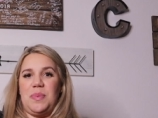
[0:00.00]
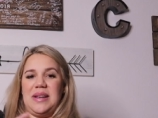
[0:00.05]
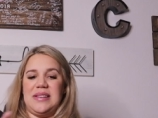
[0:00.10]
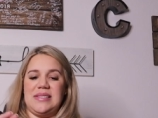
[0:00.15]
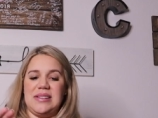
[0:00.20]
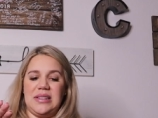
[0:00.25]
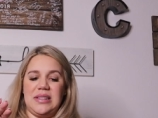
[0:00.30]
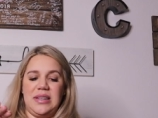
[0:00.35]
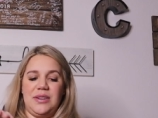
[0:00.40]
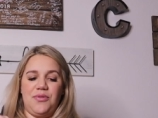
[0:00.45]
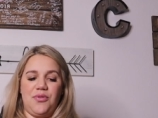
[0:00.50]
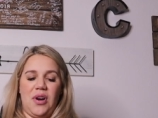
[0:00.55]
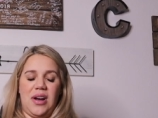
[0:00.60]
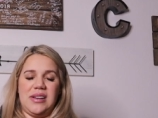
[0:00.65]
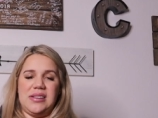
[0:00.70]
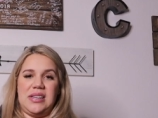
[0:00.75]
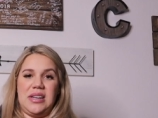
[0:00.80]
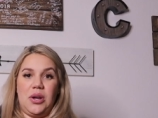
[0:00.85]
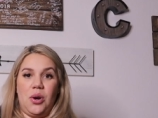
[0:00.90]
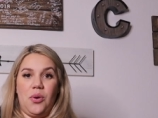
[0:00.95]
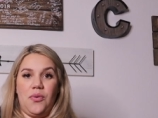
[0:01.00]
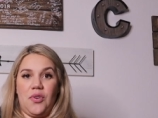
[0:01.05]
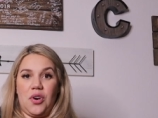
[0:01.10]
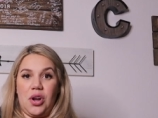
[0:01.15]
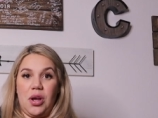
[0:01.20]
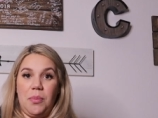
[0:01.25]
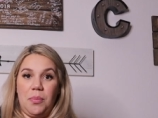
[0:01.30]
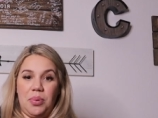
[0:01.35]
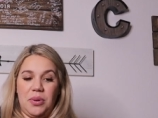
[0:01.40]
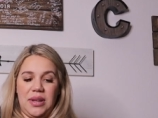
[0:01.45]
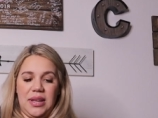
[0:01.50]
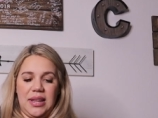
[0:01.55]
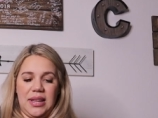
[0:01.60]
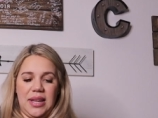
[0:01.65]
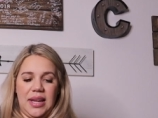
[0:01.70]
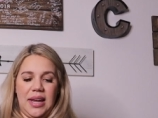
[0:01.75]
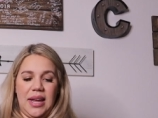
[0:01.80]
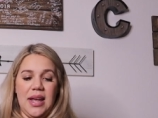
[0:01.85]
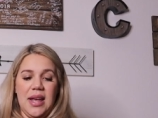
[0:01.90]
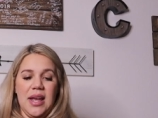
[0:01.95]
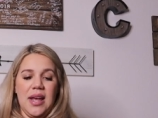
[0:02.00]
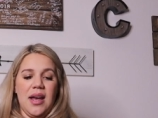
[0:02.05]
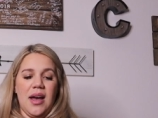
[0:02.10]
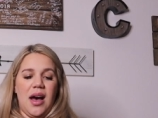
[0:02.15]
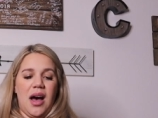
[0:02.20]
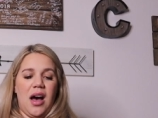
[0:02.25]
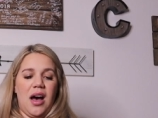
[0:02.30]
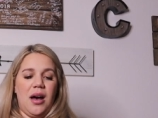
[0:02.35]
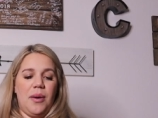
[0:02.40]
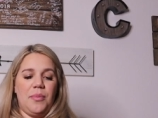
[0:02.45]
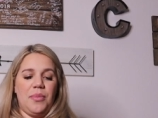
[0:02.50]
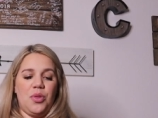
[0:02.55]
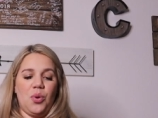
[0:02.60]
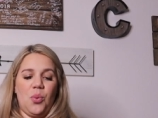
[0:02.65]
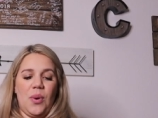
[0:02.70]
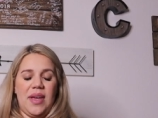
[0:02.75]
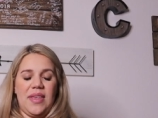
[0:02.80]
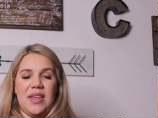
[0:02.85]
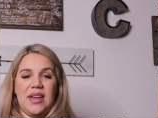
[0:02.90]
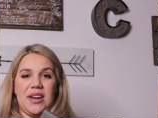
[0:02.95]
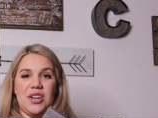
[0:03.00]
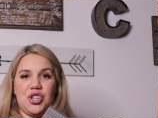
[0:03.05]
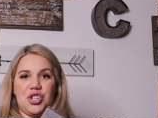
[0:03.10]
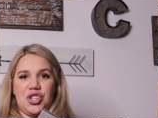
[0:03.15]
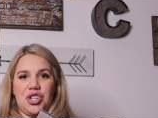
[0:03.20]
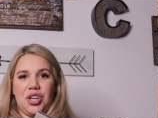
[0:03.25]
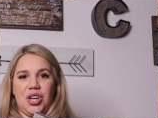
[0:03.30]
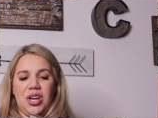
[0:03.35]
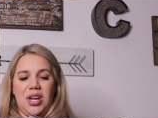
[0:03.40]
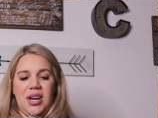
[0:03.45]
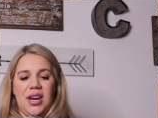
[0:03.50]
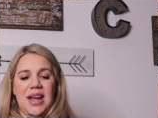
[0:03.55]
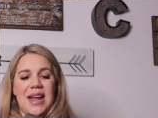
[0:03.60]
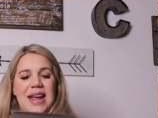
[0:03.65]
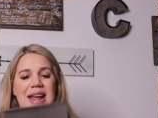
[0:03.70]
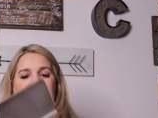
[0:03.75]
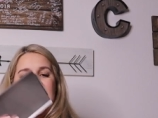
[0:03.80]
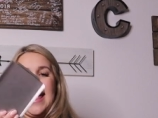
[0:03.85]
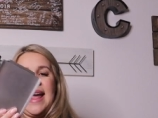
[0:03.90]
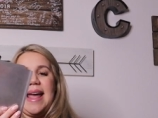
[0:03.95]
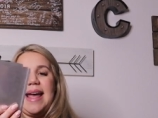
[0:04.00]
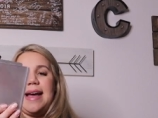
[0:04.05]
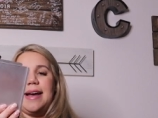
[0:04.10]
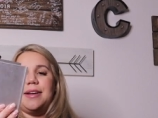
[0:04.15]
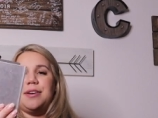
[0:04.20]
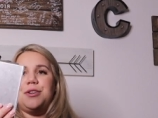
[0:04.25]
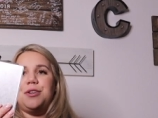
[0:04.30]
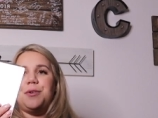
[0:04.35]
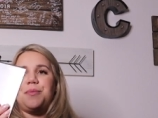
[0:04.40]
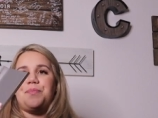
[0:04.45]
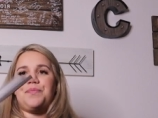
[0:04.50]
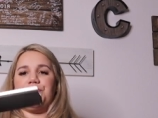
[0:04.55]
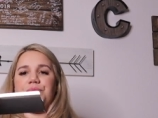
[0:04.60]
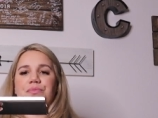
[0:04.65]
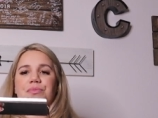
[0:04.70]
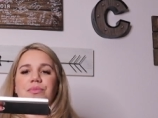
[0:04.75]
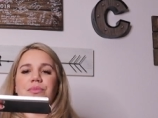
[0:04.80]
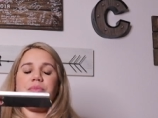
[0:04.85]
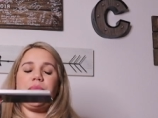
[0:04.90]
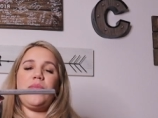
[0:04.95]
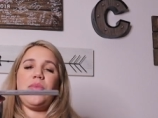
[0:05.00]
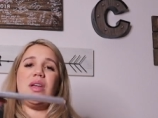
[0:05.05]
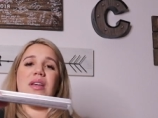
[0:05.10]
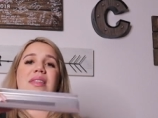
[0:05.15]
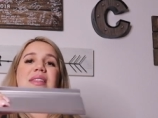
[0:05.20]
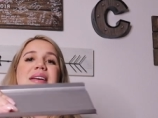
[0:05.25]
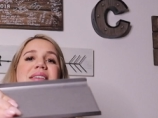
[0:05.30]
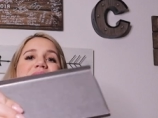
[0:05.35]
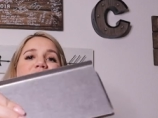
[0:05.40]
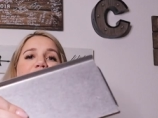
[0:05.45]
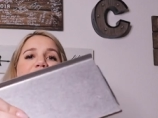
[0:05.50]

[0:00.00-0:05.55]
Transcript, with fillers: basically frosting over completely um, the way that it should. And this